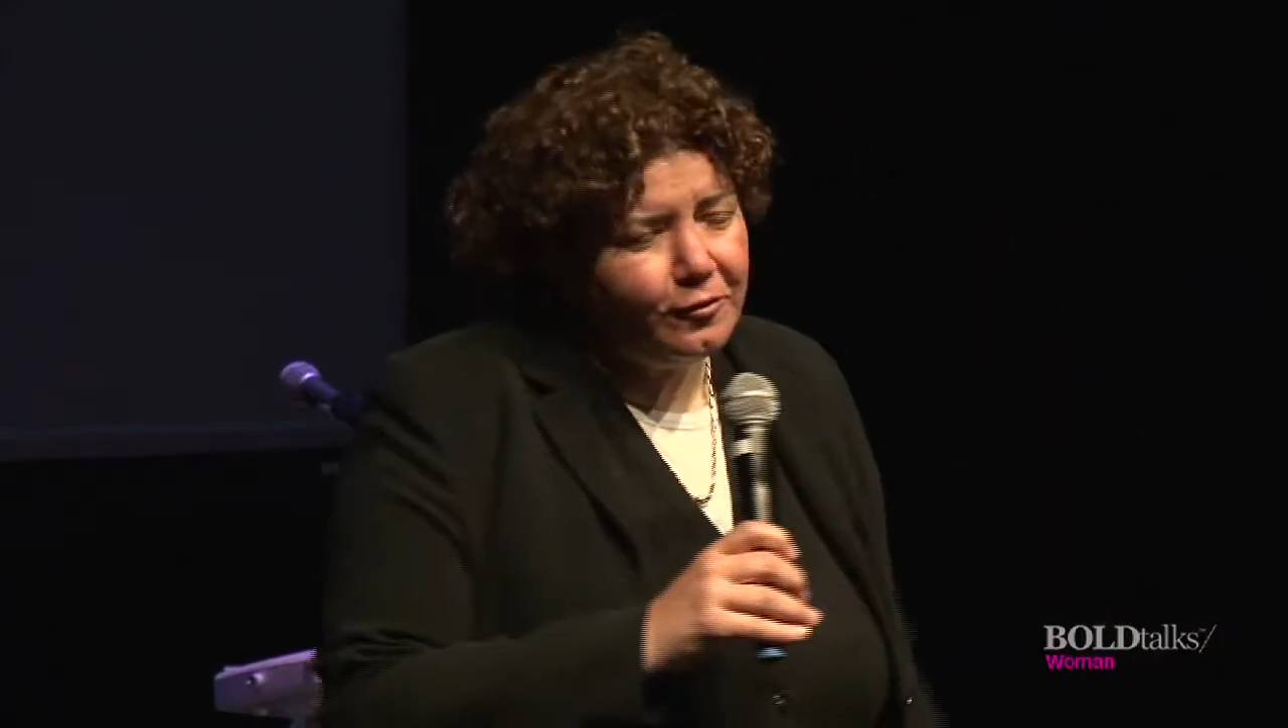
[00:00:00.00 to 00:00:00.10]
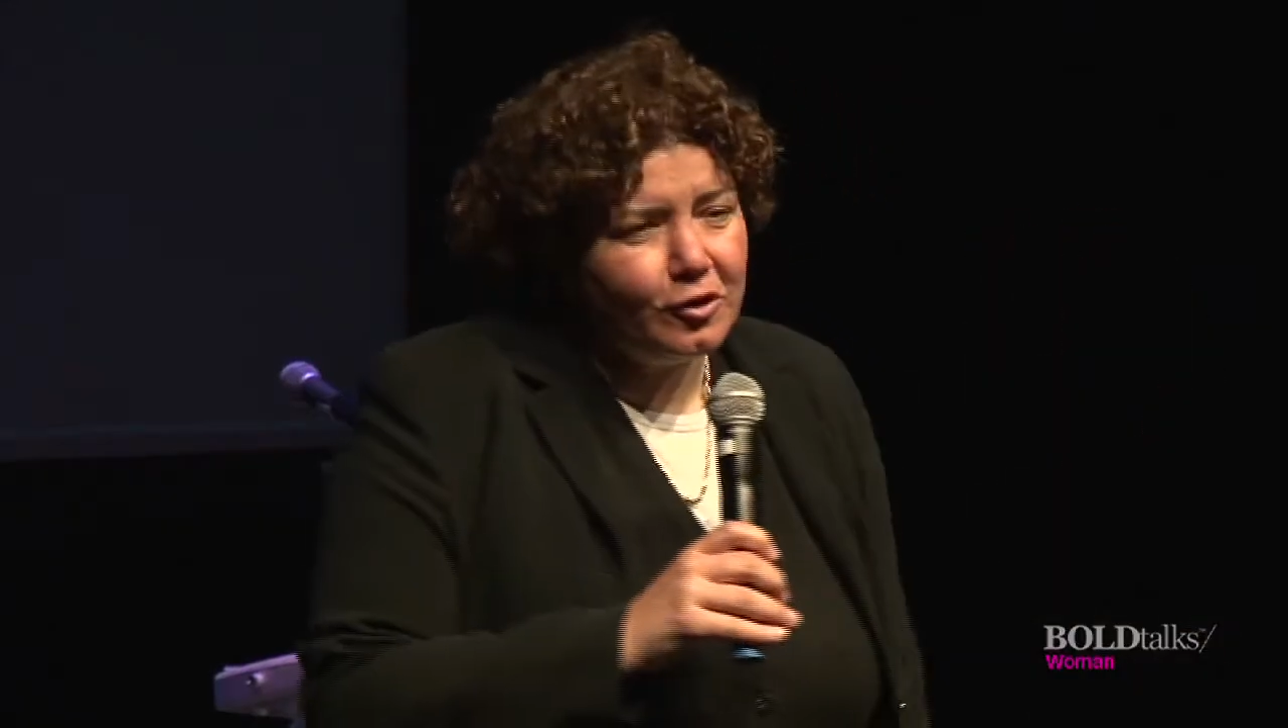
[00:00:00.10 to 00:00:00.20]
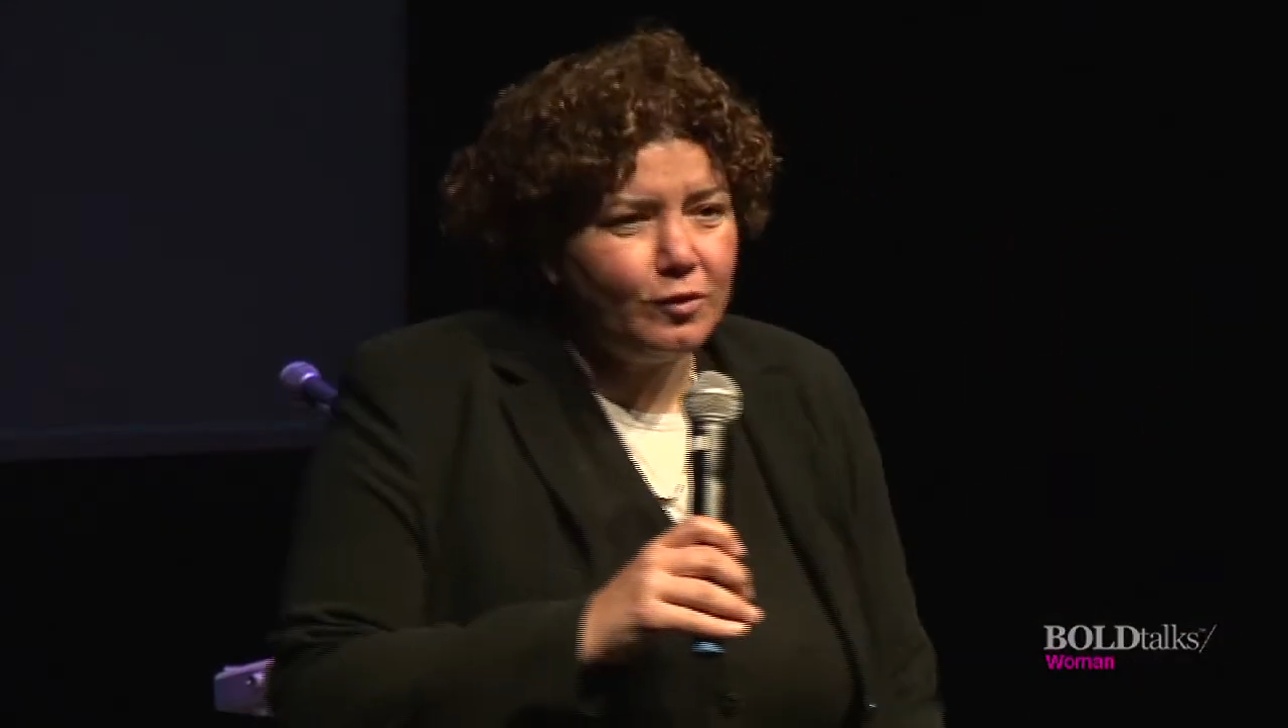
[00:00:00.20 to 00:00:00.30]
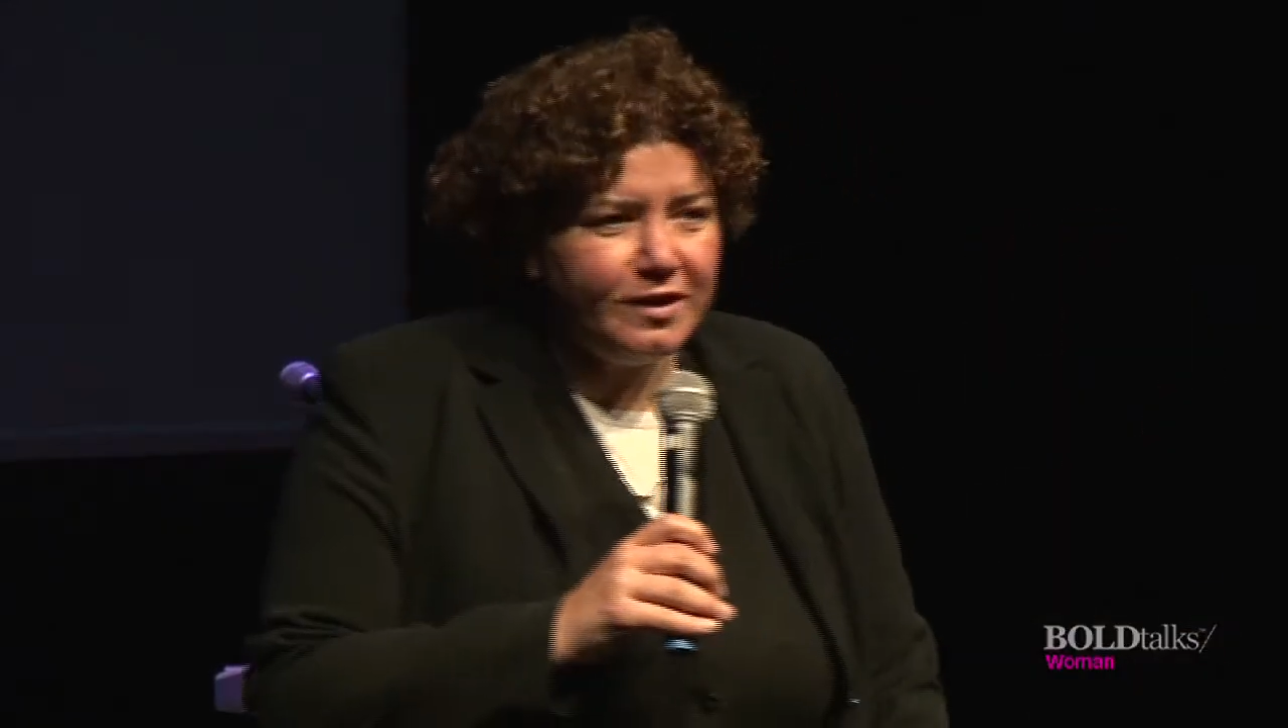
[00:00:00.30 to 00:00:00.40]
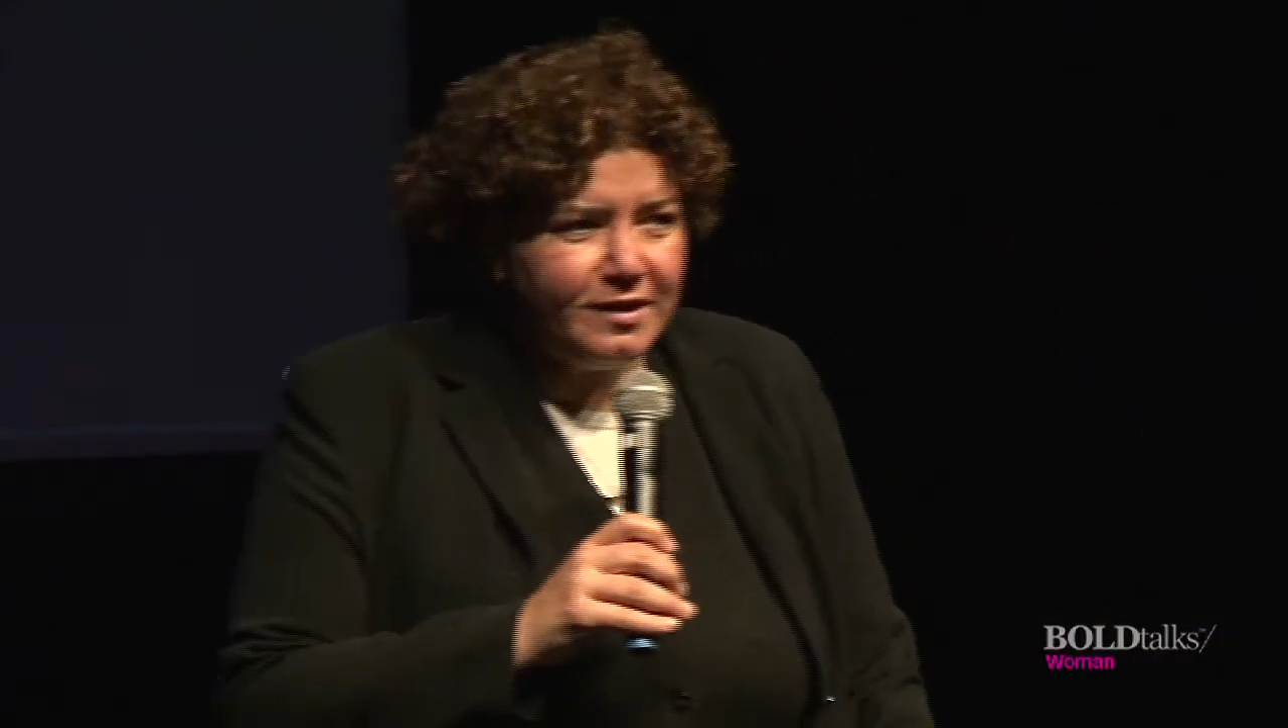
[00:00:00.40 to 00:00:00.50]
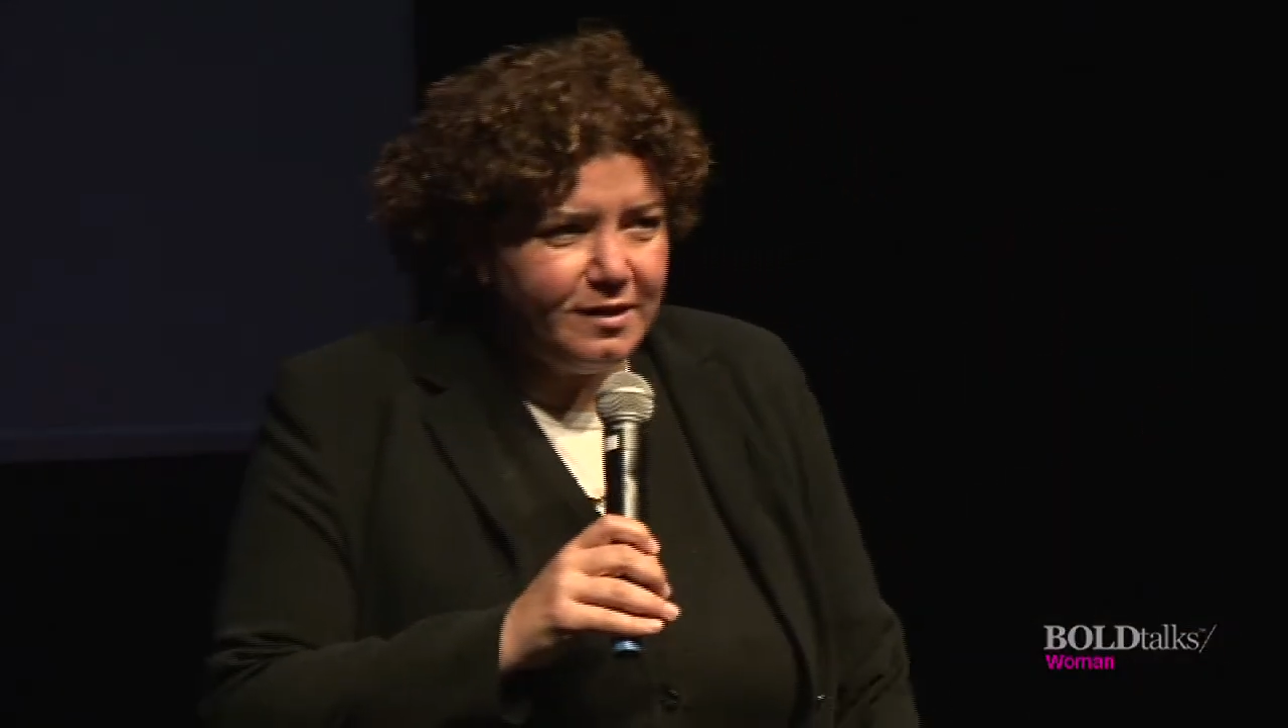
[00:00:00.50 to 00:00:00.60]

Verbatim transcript: for 20